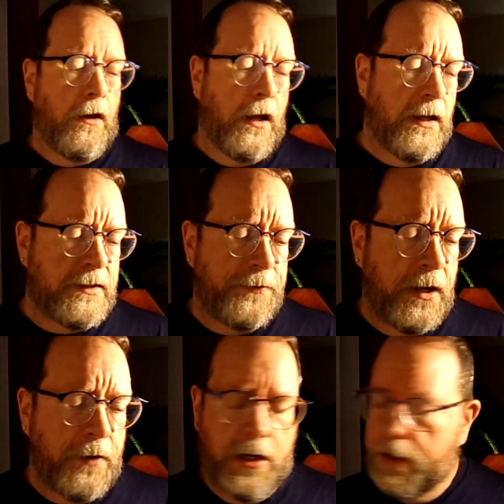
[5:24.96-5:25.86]
Something
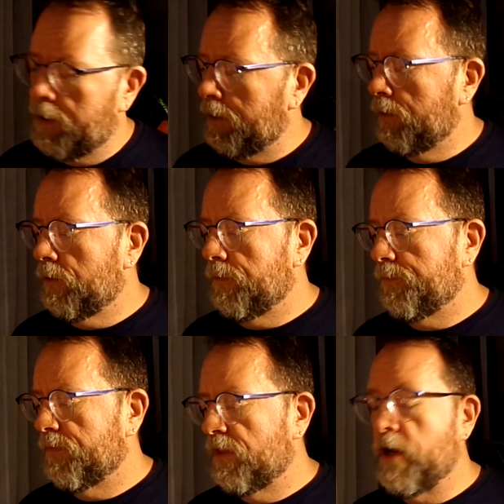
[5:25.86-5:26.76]
I'm gonna do
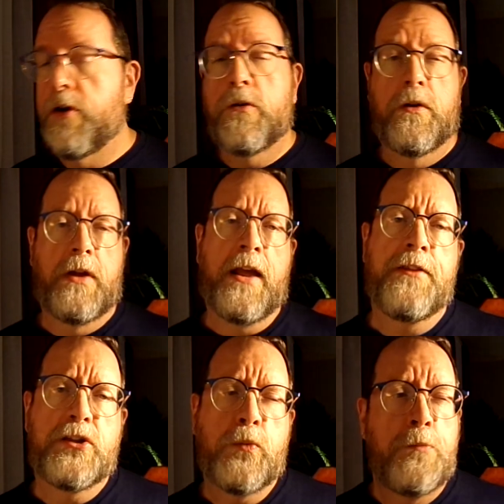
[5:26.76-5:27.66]
though, and
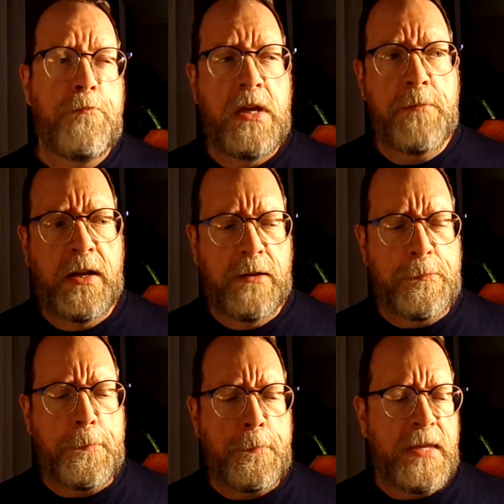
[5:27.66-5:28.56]
this will
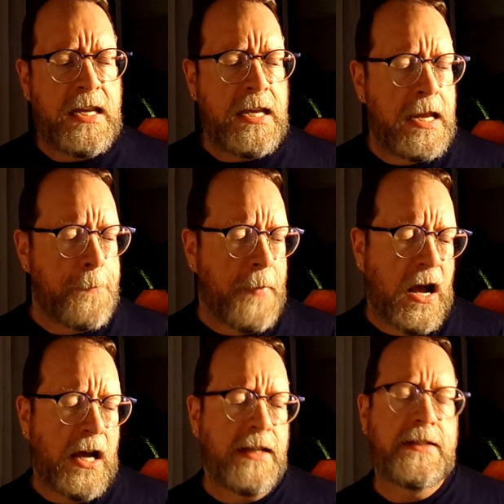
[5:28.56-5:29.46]

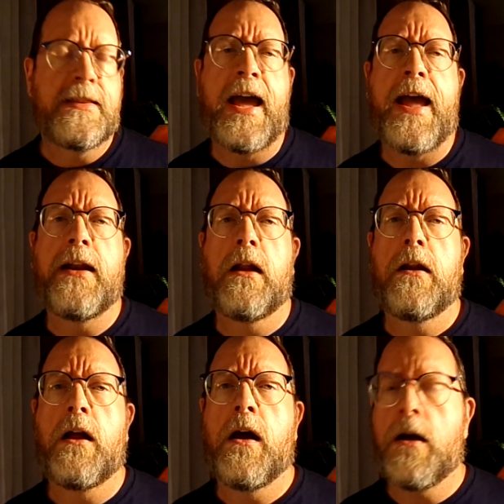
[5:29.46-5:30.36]
minimize that
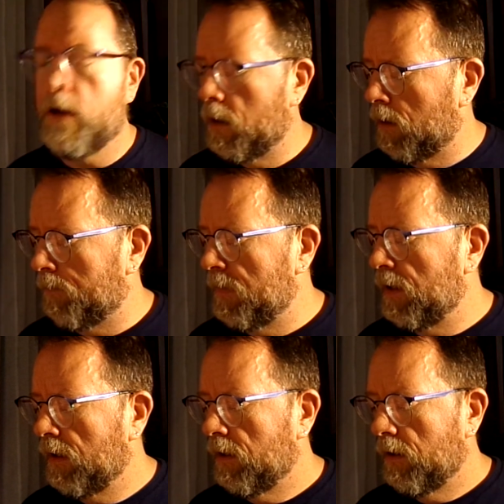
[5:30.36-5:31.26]
hum,
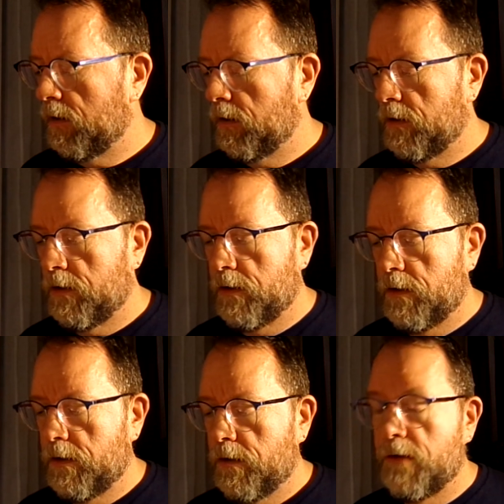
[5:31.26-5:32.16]

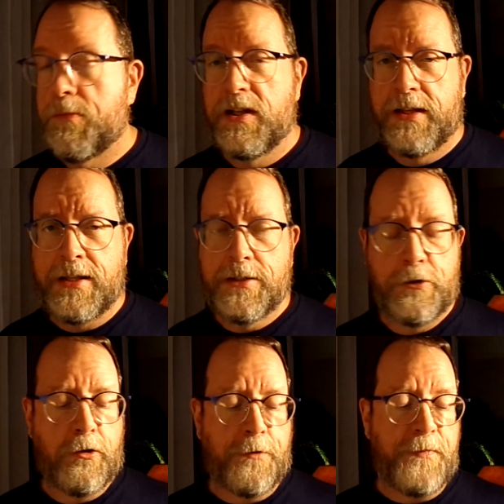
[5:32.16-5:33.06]
but it gets a
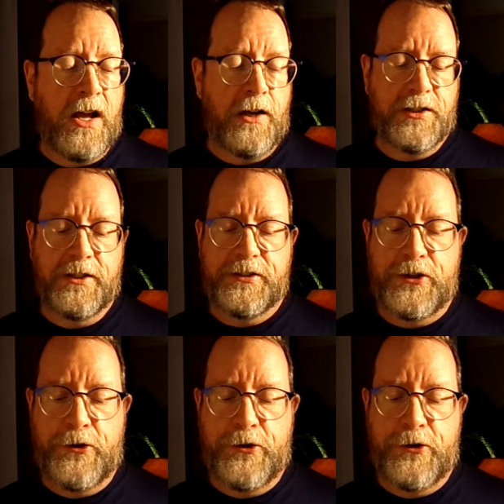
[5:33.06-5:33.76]
little obnoxious. So